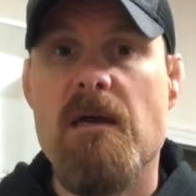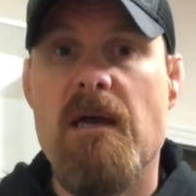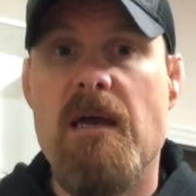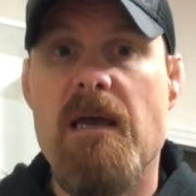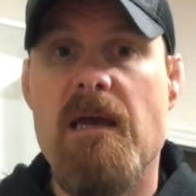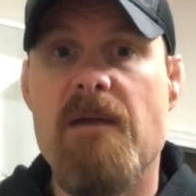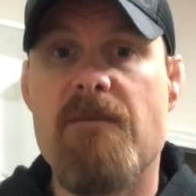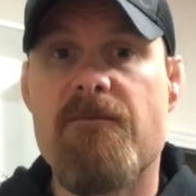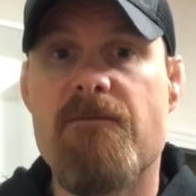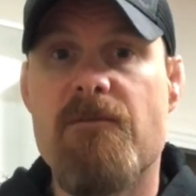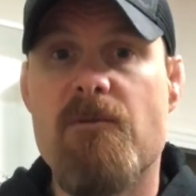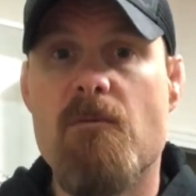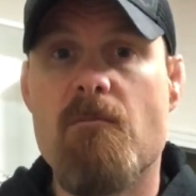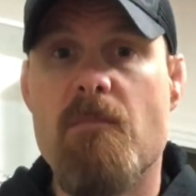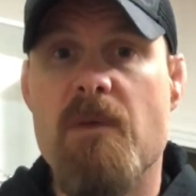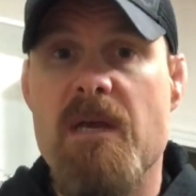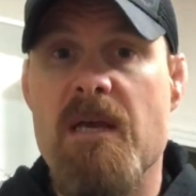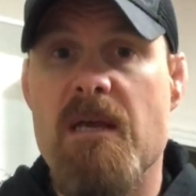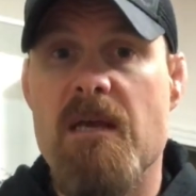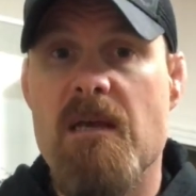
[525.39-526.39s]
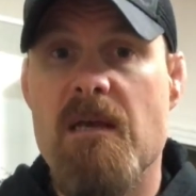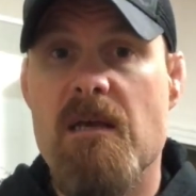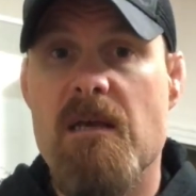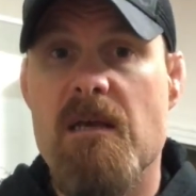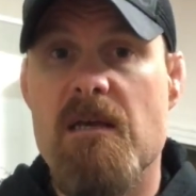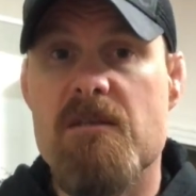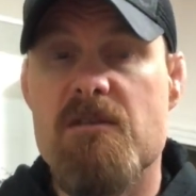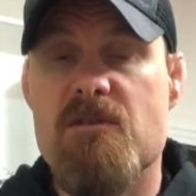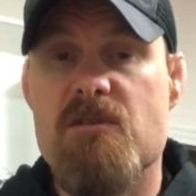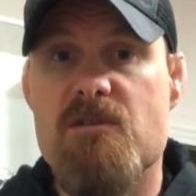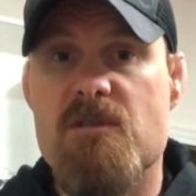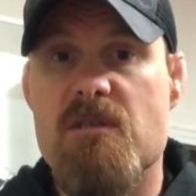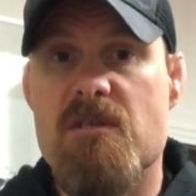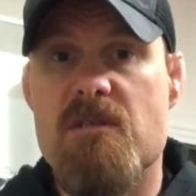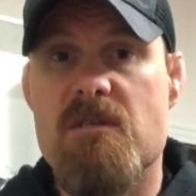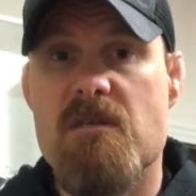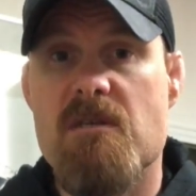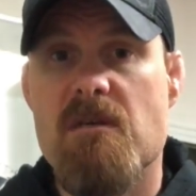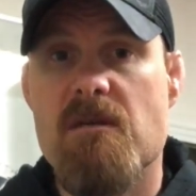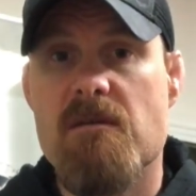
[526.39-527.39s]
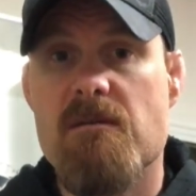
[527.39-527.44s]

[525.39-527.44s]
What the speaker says: and for me, it just